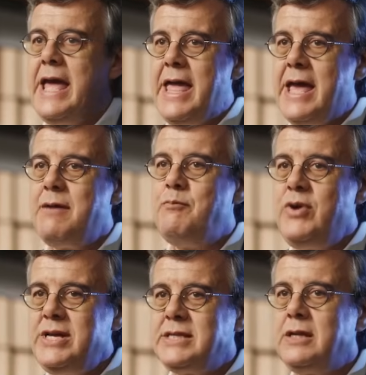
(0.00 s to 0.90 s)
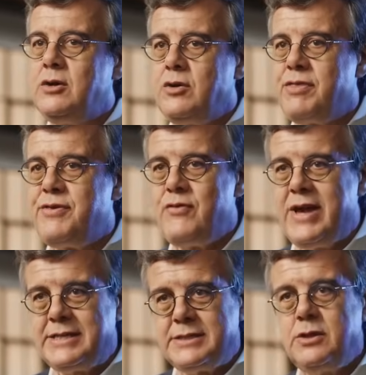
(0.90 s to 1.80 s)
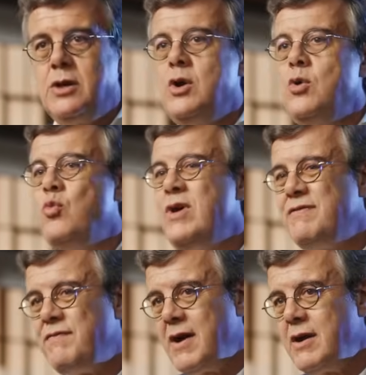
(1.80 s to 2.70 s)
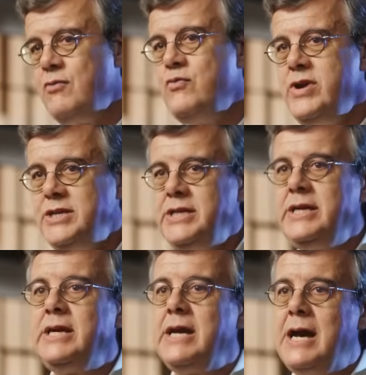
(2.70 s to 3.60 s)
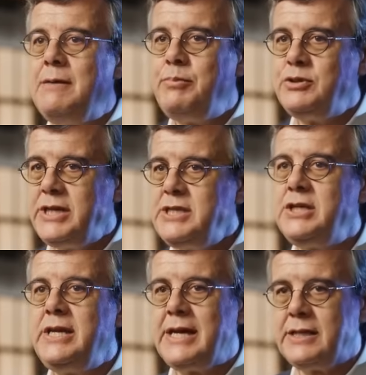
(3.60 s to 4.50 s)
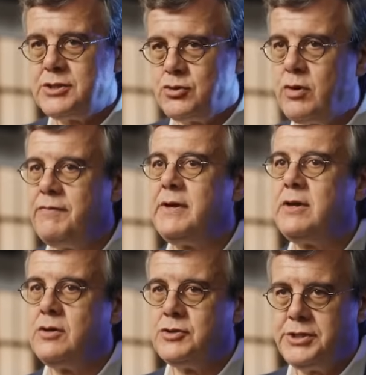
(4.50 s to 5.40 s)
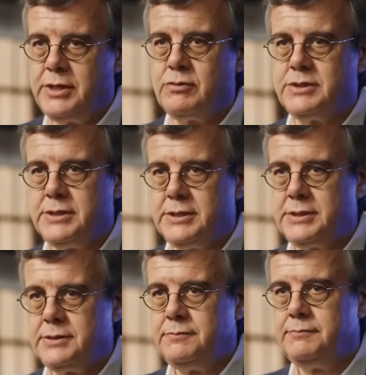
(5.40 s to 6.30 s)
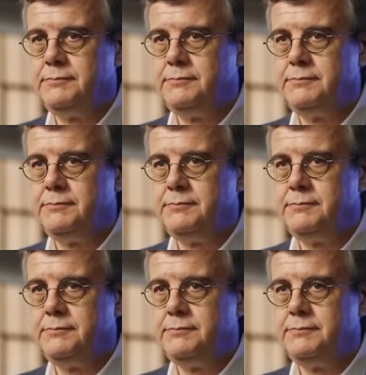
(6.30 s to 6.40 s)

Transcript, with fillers: AI brings along threats with far-reaching and potentially catastrophic consequences.